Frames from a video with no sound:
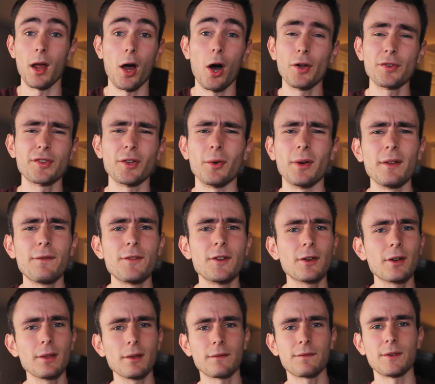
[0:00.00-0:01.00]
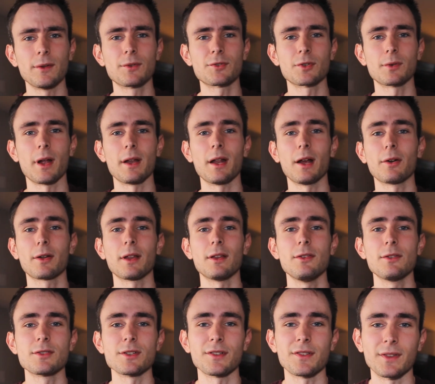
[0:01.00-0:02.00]
also, if you're in the future right now, can
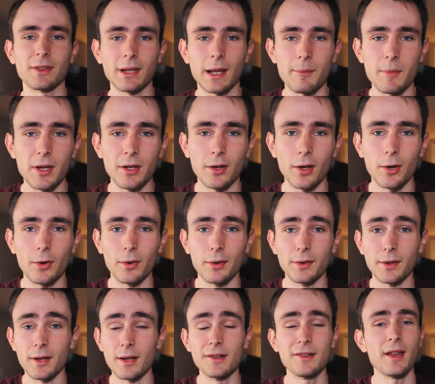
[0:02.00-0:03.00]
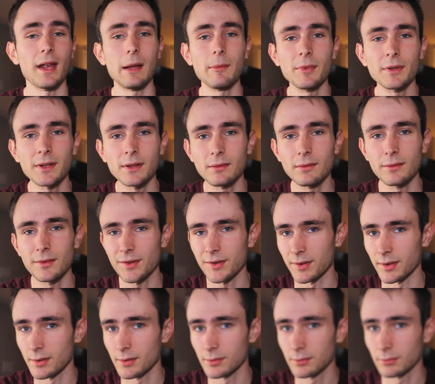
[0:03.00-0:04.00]
you just let me know is Hamilton
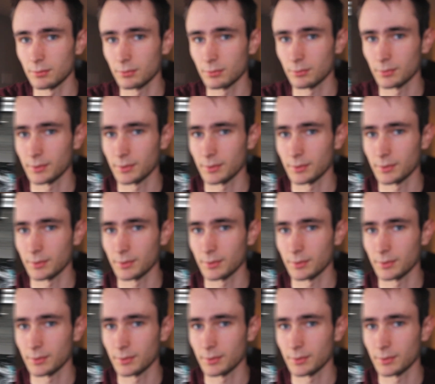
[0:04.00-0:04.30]
still